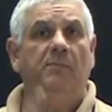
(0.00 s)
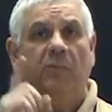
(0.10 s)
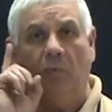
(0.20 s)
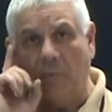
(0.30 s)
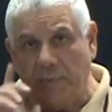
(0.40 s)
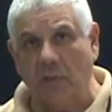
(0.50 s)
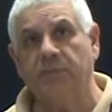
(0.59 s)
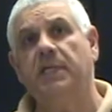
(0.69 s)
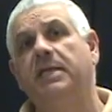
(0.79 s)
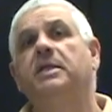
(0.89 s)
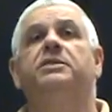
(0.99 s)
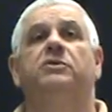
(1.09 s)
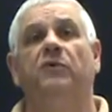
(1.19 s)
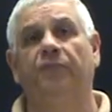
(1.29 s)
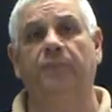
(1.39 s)
But what we don't take
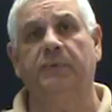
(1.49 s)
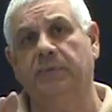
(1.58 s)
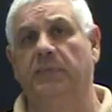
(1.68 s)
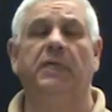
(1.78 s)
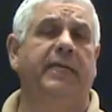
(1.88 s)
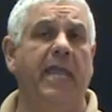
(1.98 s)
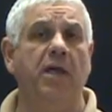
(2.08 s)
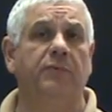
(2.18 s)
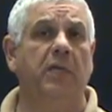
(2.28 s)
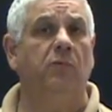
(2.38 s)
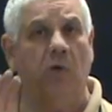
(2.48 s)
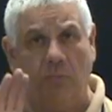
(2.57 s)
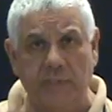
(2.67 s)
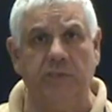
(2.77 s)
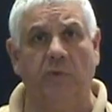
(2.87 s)
into account, and
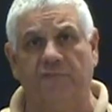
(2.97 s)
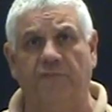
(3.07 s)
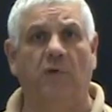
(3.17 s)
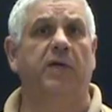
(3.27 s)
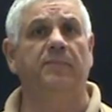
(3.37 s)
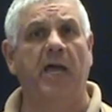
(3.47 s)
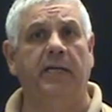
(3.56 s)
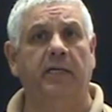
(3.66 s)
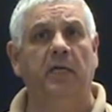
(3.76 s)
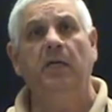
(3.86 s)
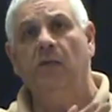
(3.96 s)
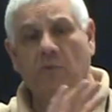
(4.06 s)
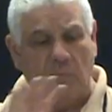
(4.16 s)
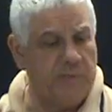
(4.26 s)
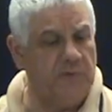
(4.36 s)
what we do at
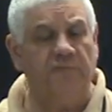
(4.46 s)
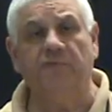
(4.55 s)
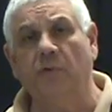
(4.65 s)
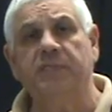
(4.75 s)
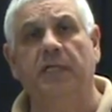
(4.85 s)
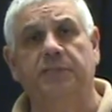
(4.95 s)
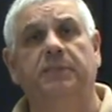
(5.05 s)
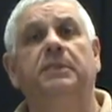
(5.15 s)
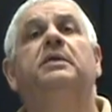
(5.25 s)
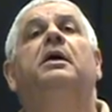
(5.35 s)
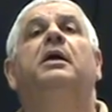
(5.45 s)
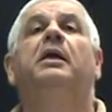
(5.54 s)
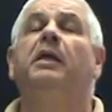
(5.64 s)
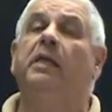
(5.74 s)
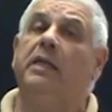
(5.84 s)
Firematic when we do flow testing,
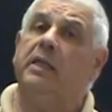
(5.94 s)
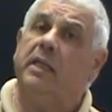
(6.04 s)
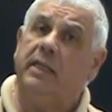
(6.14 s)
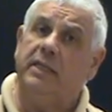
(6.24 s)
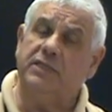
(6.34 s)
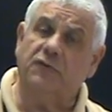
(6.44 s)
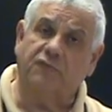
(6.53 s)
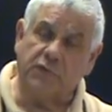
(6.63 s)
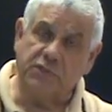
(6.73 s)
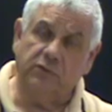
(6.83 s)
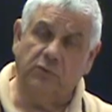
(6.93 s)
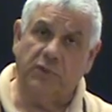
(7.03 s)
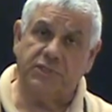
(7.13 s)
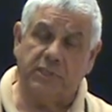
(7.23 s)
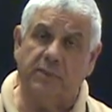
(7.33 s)
is the friction
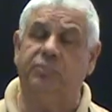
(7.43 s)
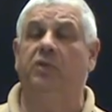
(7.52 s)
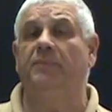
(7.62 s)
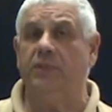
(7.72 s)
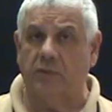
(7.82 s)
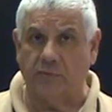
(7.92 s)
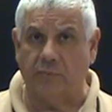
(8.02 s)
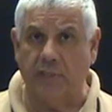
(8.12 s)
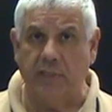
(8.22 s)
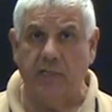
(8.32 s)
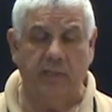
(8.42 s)
loss in the plumbing on the rig,